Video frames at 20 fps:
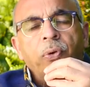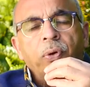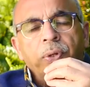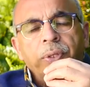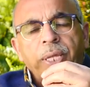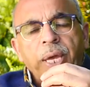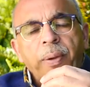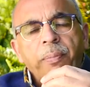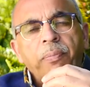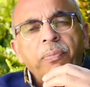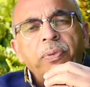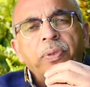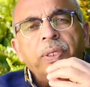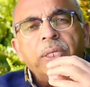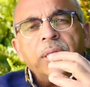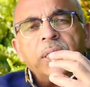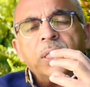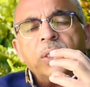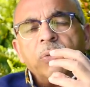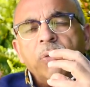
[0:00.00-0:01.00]
them
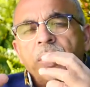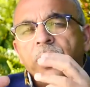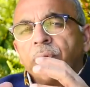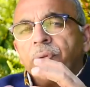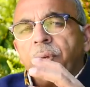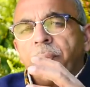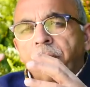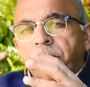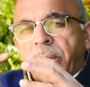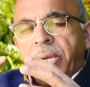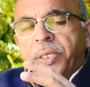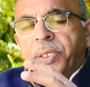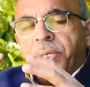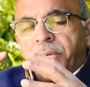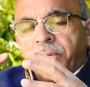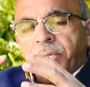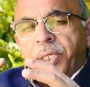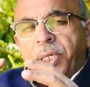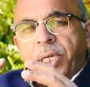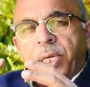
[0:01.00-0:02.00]
this is one of the best
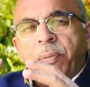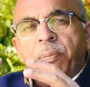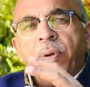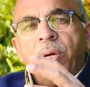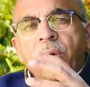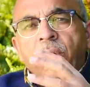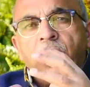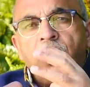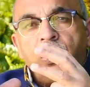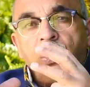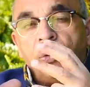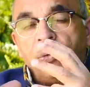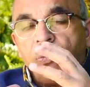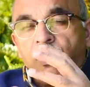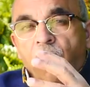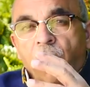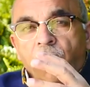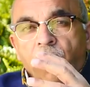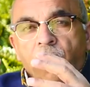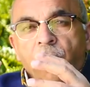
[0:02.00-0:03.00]
regime to
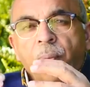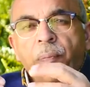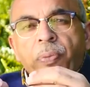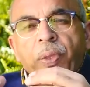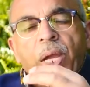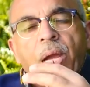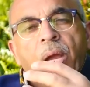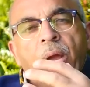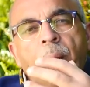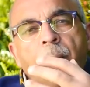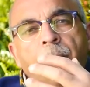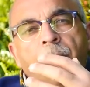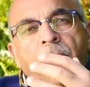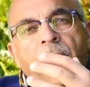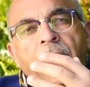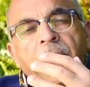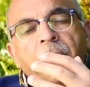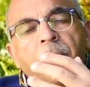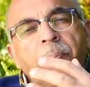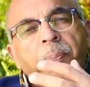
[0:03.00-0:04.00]
follow.
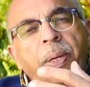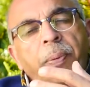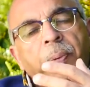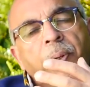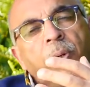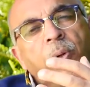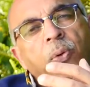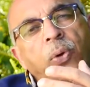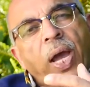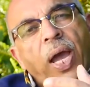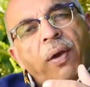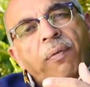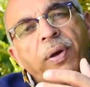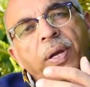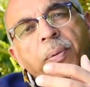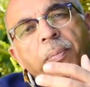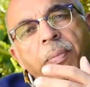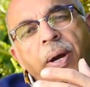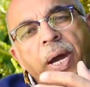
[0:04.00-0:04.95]
By people who have a